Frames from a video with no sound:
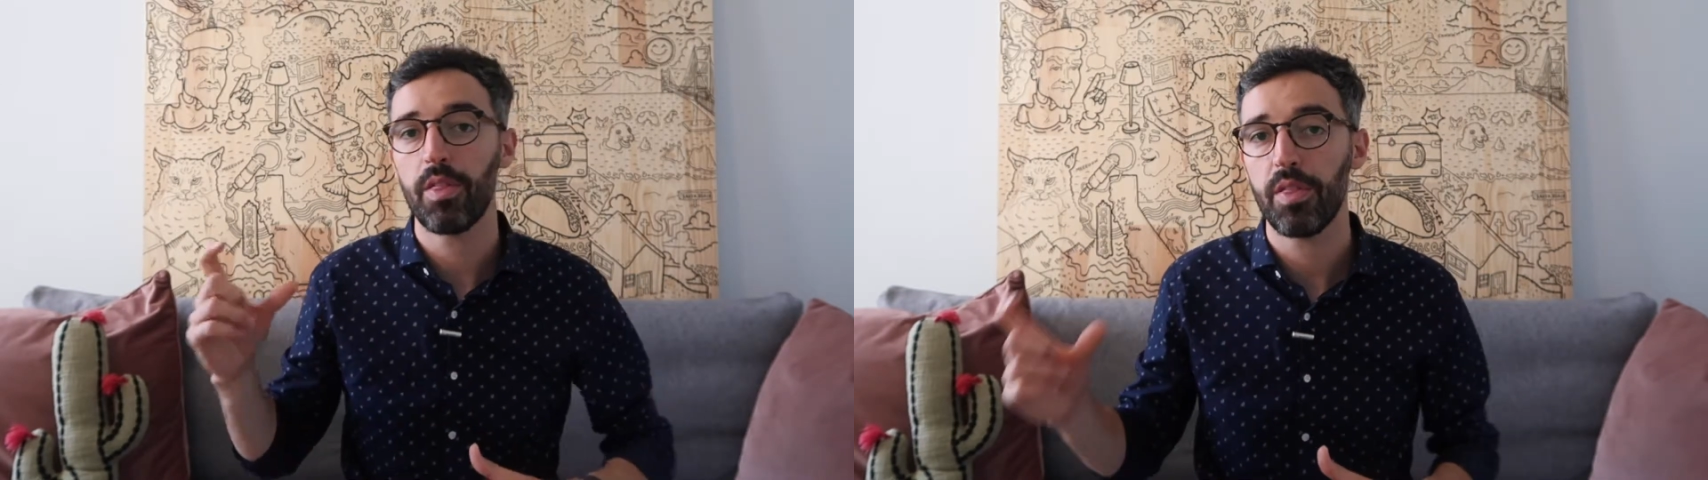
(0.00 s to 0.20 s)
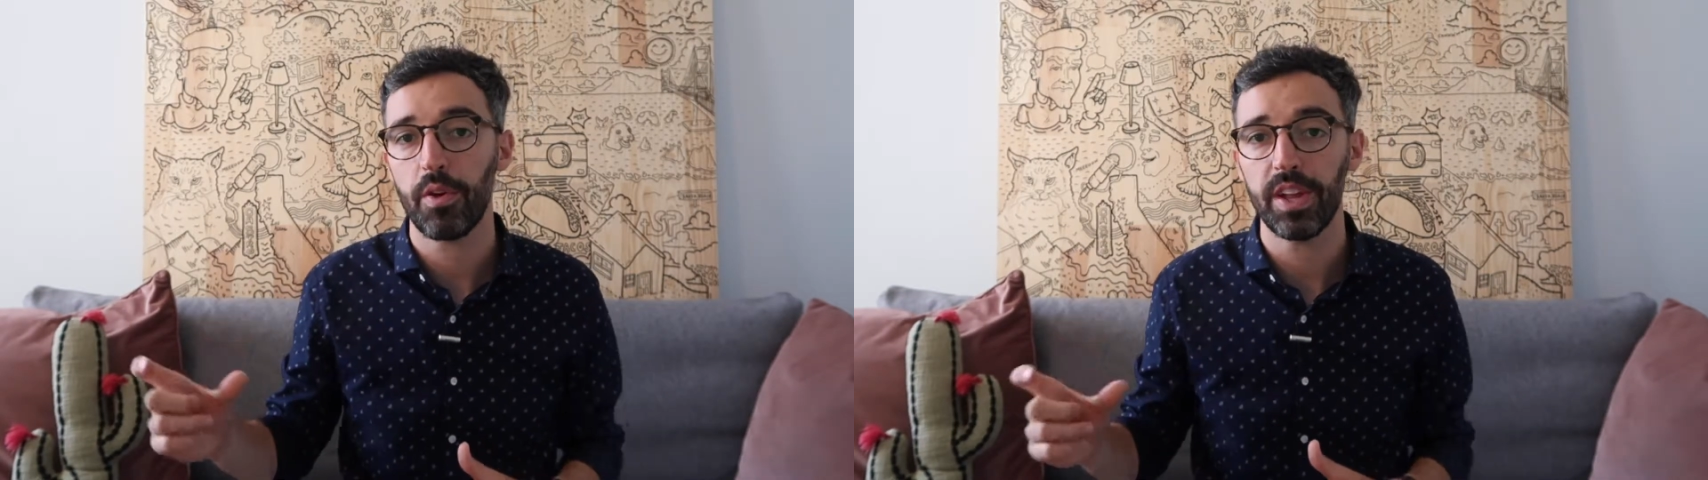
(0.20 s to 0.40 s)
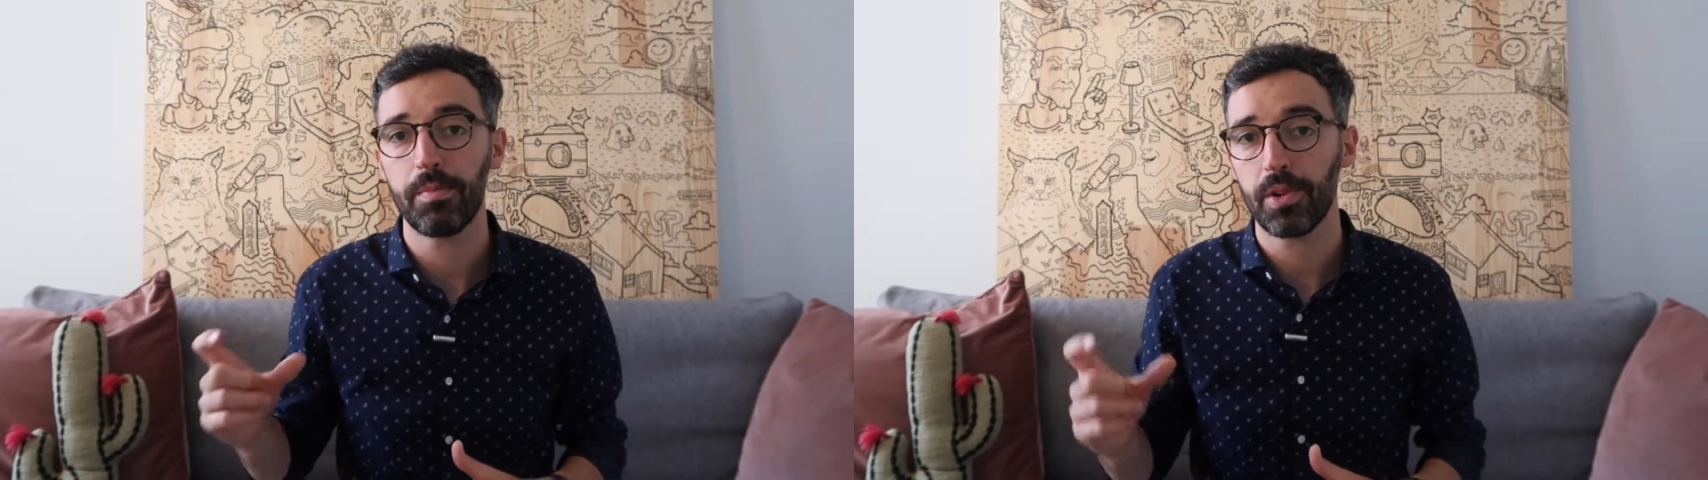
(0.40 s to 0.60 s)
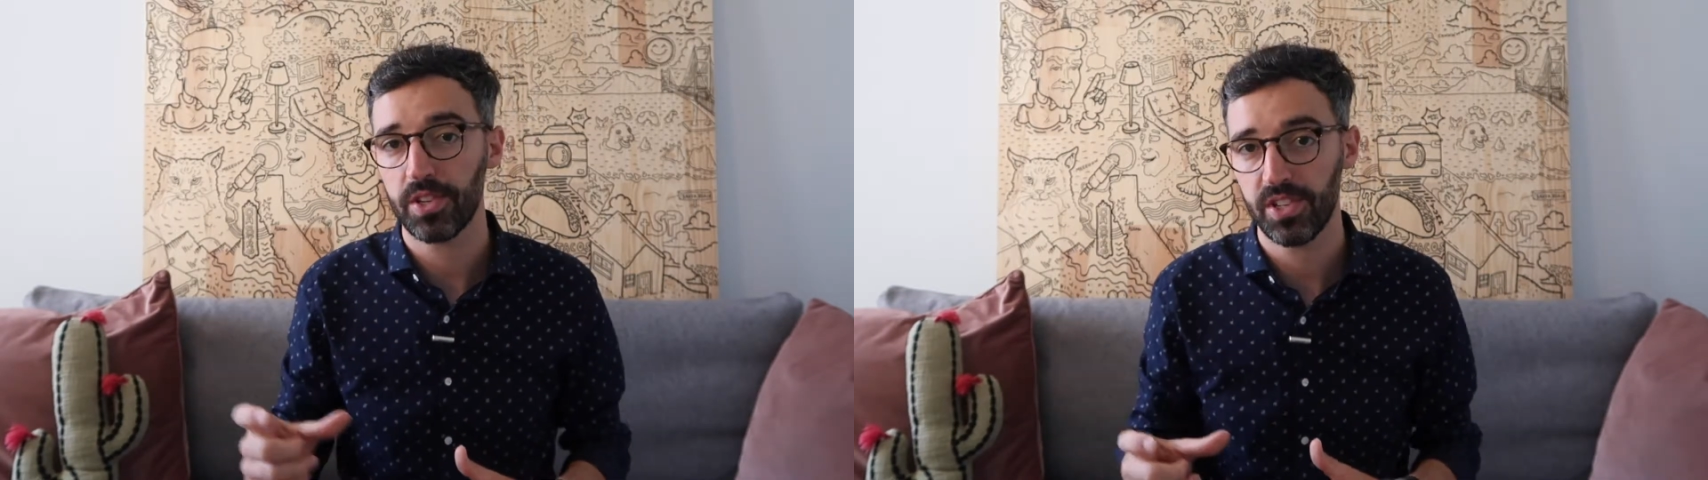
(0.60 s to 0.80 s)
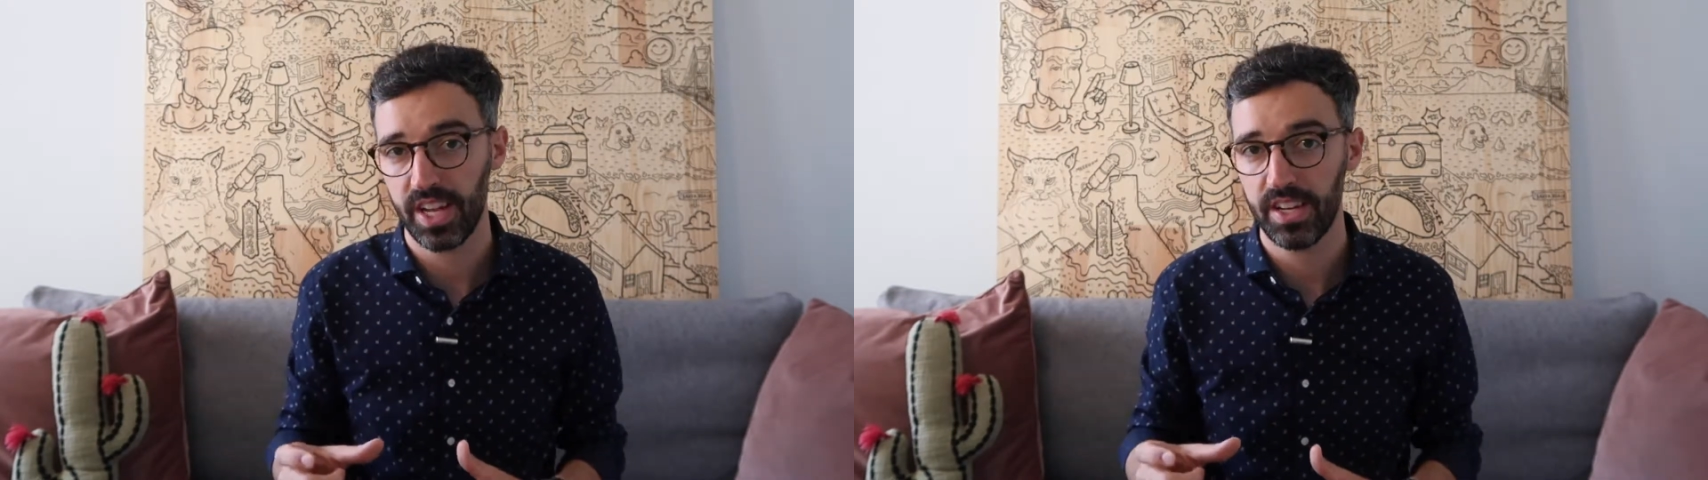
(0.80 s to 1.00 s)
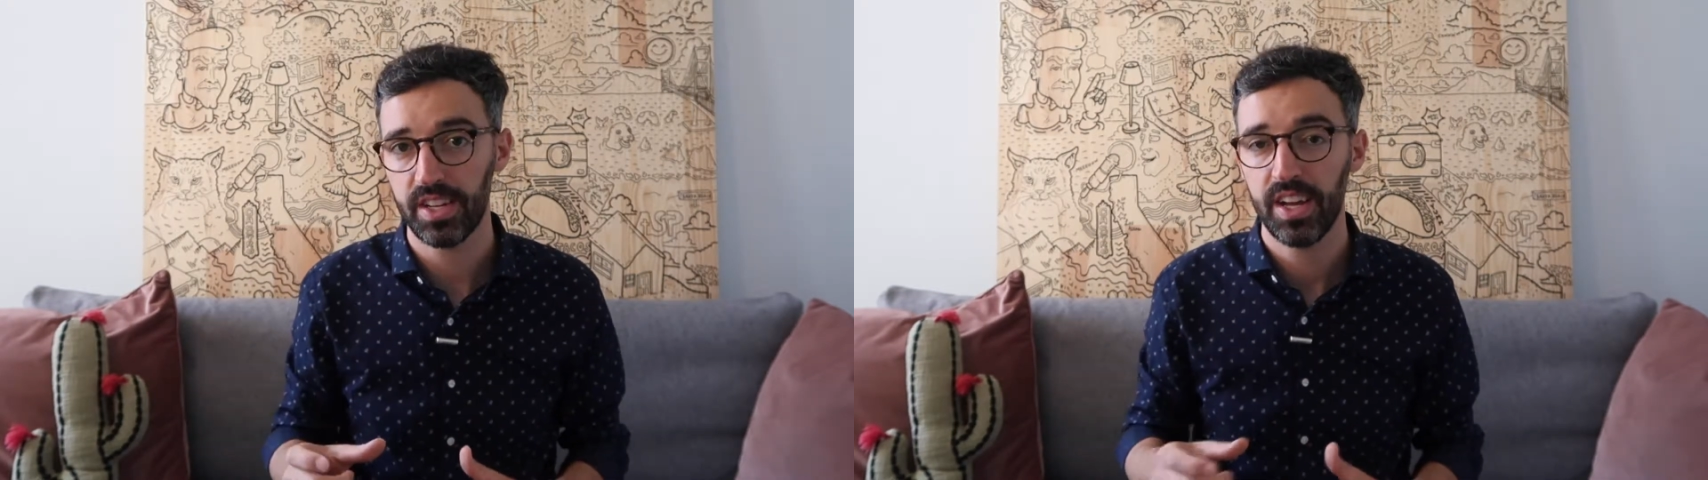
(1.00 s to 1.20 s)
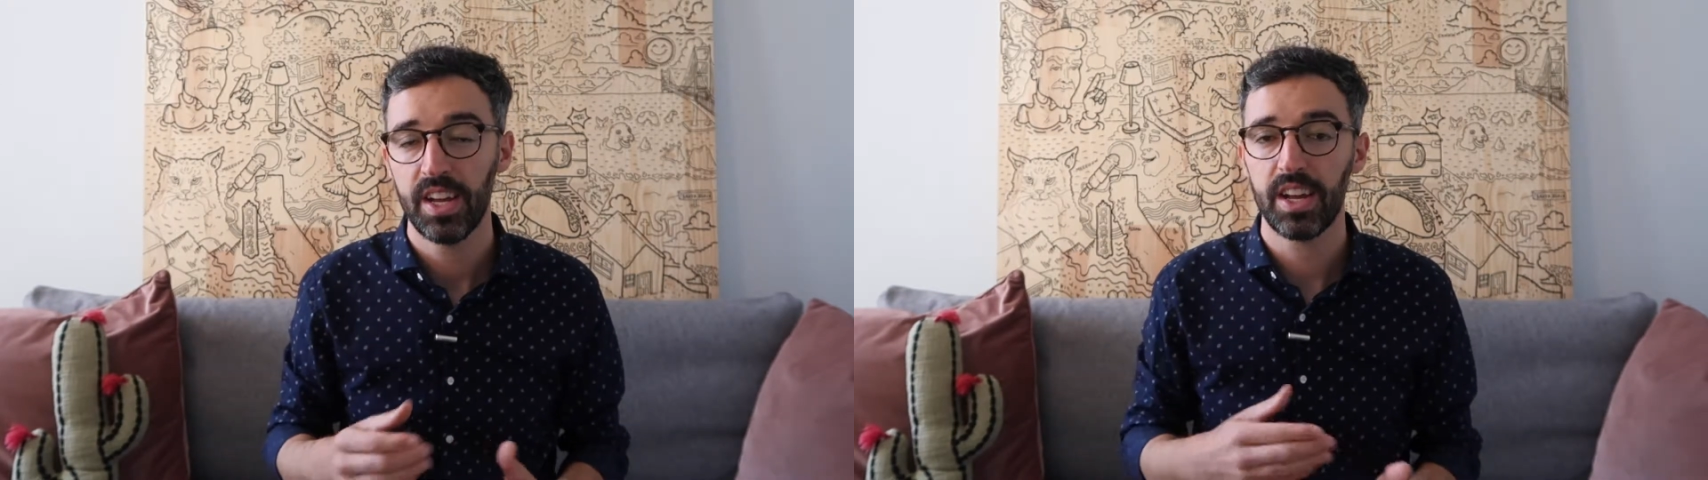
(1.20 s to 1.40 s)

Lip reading: 30%